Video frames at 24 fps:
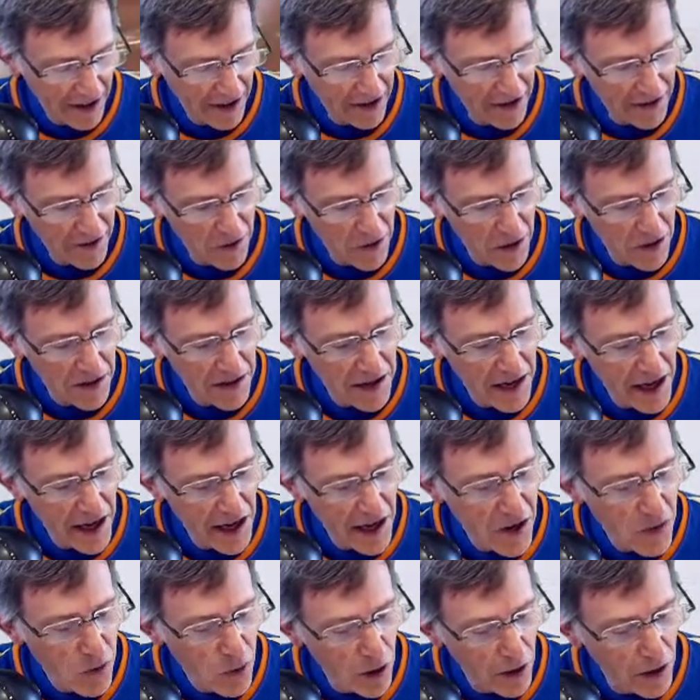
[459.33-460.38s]
so the sandy
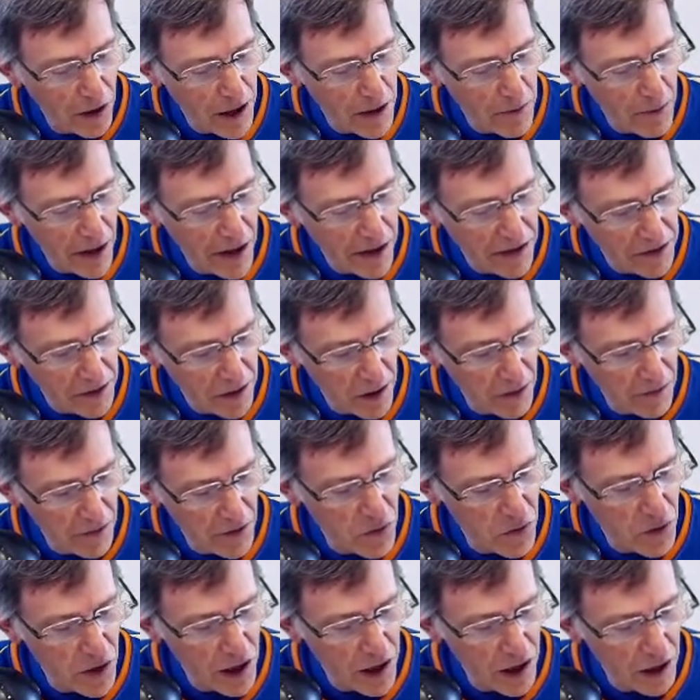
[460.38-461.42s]
quality might serve you
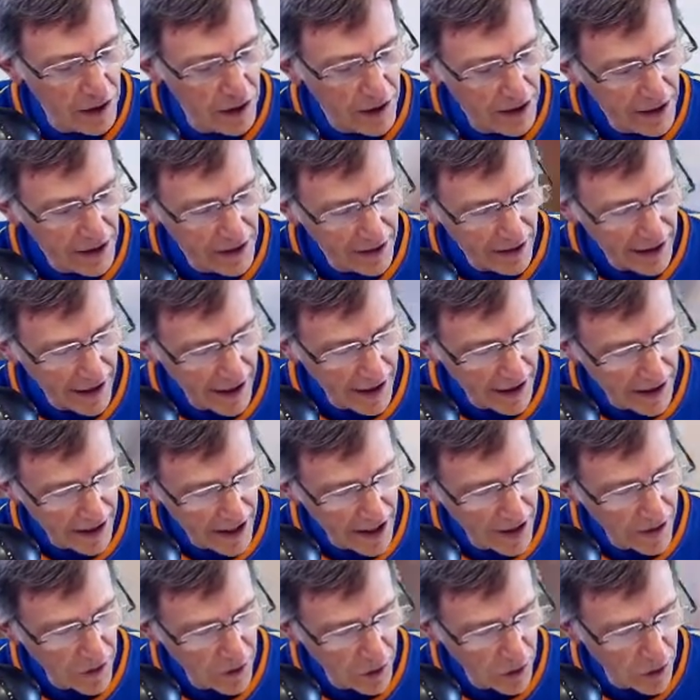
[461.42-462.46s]
well at
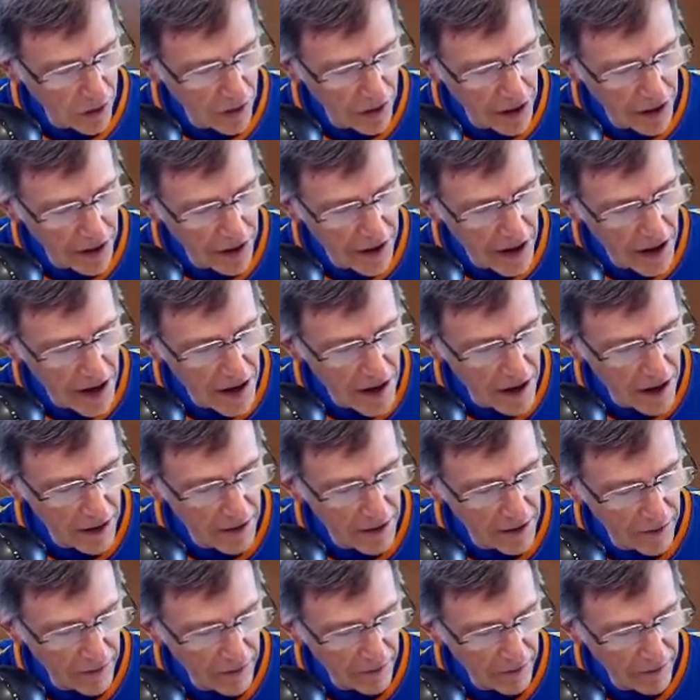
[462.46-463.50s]
that hole. Then the
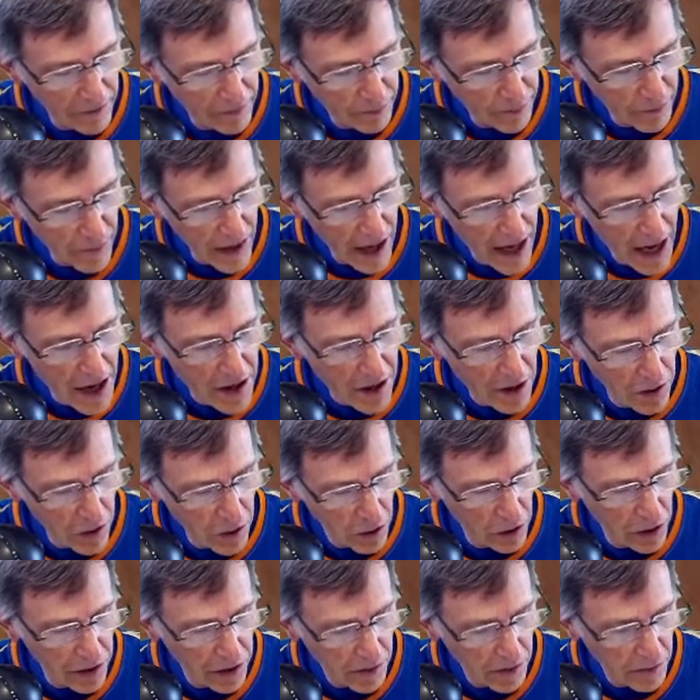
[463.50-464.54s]
8th
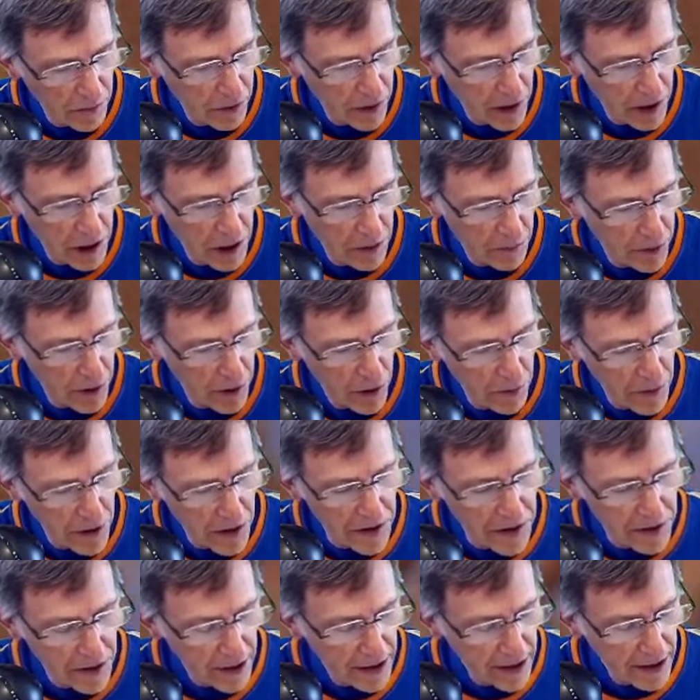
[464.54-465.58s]
hole at the
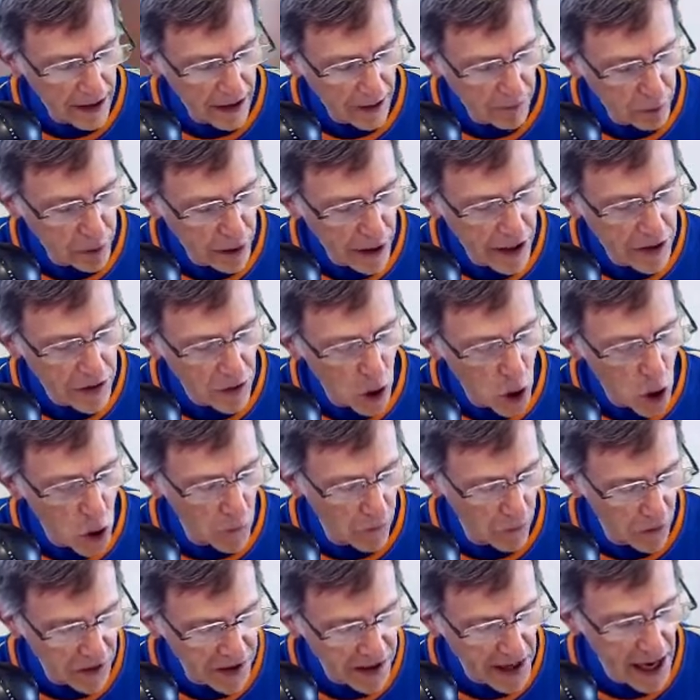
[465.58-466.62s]
Pyramids plays
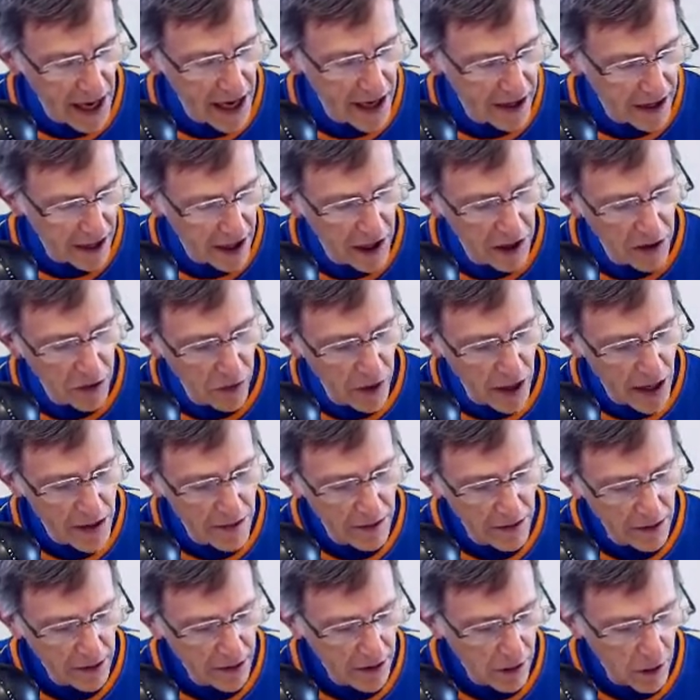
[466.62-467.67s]
over sand into a
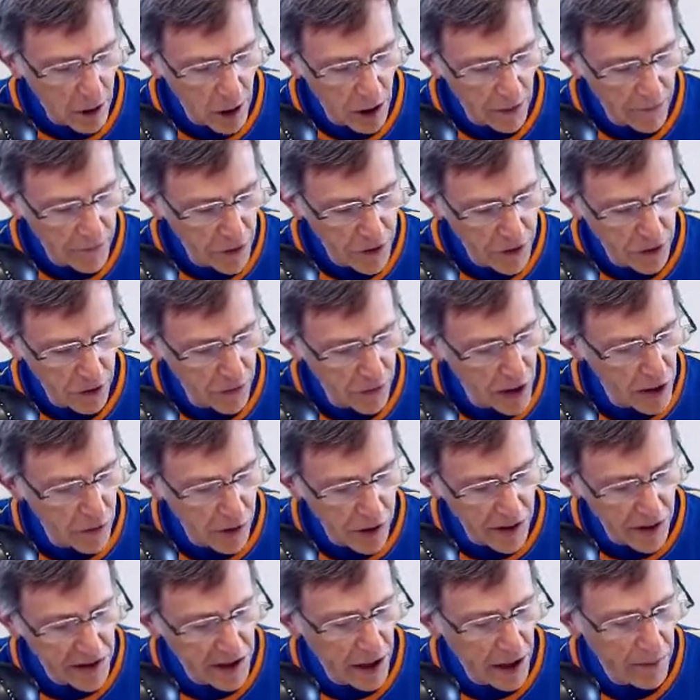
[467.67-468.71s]
artificial green,
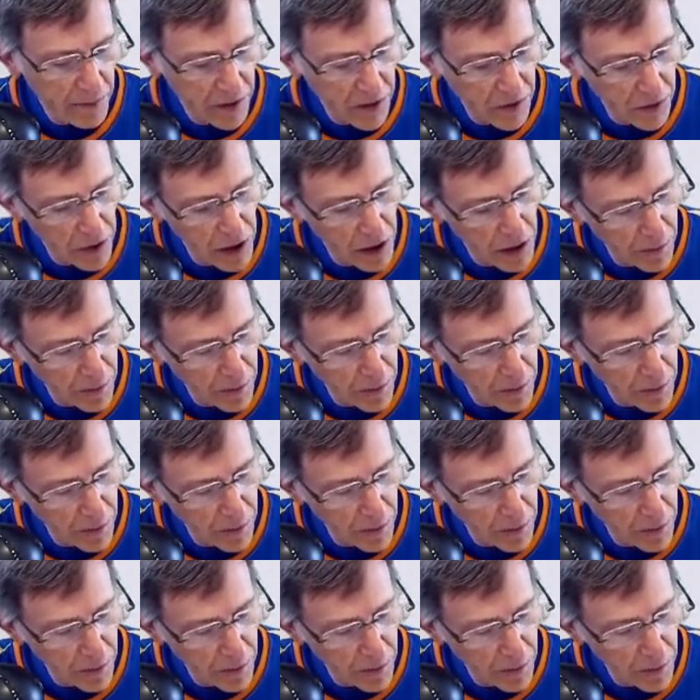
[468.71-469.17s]
which is set up between the